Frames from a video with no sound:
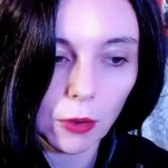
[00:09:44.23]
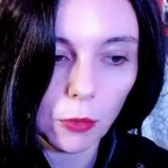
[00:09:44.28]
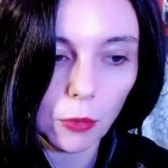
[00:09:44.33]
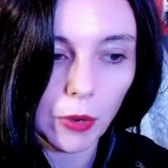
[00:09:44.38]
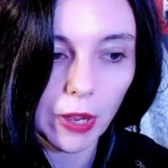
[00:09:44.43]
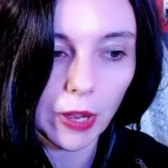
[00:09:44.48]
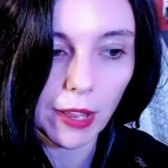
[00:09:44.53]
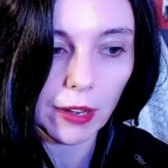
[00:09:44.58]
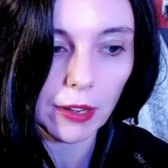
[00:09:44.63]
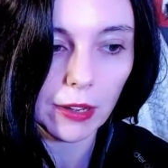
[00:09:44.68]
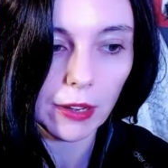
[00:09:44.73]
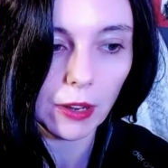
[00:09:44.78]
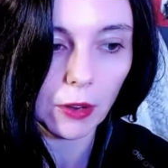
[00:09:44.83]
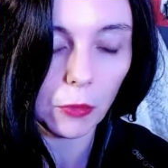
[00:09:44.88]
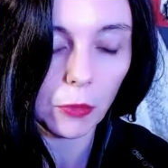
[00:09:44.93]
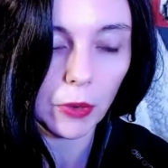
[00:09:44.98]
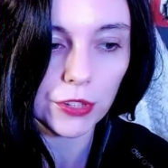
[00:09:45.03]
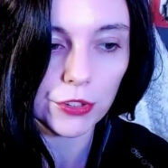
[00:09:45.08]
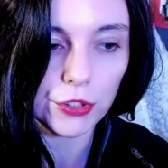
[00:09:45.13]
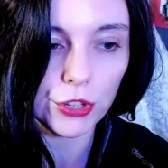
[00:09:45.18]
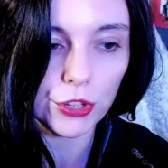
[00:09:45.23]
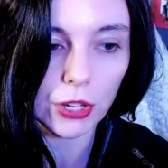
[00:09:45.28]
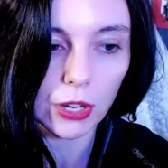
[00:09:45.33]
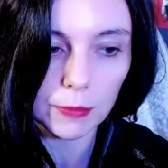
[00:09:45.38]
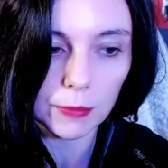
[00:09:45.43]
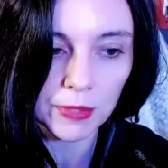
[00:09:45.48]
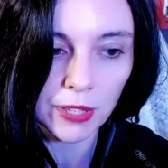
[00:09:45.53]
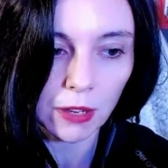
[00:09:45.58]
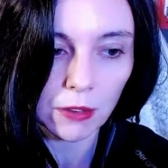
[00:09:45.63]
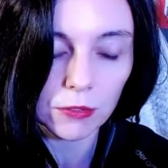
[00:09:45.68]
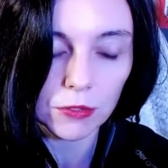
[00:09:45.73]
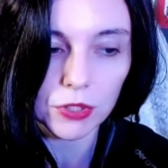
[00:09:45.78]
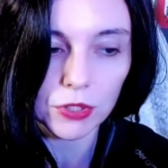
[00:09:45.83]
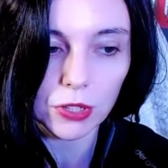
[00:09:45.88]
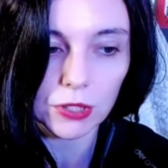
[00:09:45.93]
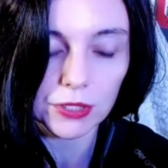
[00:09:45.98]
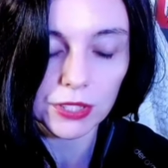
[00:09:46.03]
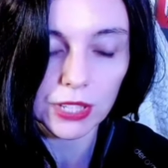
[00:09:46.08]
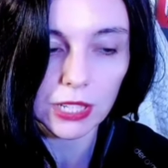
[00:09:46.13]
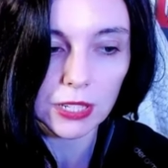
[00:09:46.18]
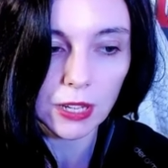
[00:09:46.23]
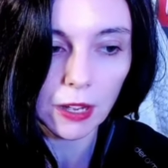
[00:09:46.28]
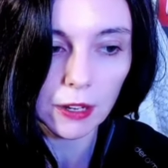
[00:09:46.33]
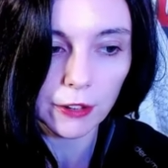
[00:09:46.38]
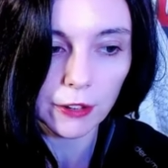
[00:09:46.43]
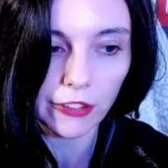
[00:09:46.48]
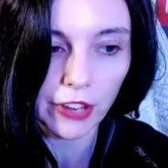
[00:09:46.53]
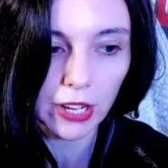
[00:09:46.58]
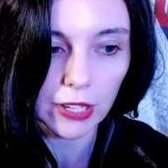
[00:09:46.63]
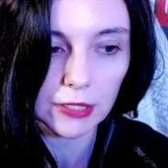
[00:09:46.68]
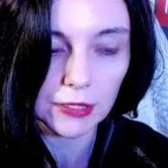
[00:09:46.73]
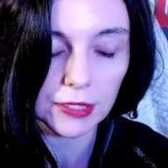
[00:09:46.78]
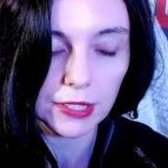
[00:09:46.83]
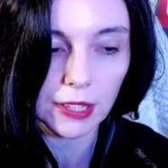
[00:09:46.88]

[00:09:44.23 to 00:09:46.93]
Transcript: when when she comes out and does Kitana fans,